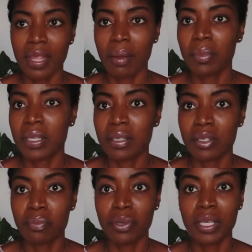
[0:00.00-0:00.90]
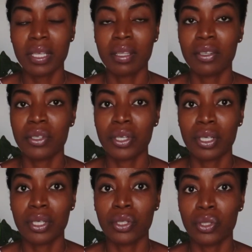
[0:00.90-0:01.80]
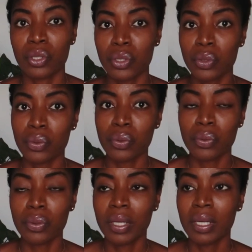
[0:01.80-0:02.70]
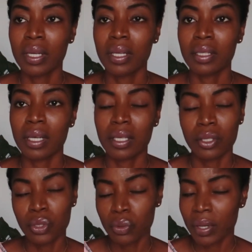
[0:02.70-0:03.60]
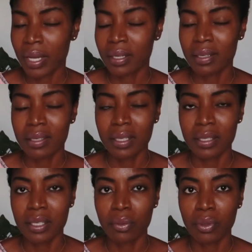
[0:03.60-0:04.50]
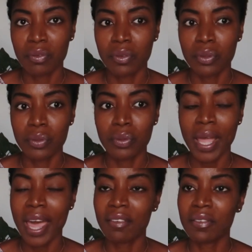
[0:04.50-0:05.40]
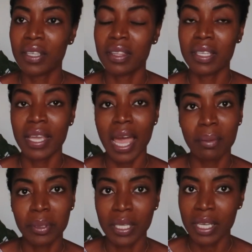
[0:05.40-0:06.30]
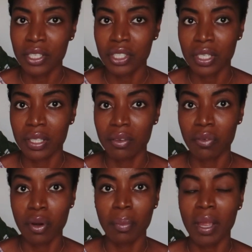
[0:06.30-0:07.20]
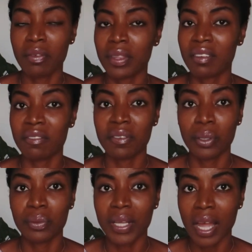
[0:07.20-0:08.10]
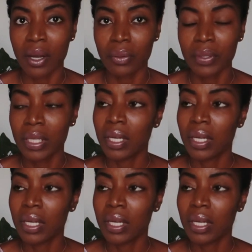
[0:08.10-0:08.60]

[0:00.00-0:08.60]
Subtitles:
That means bringing your two Ghanaian citizens with you, having the application, the form, everything filled out,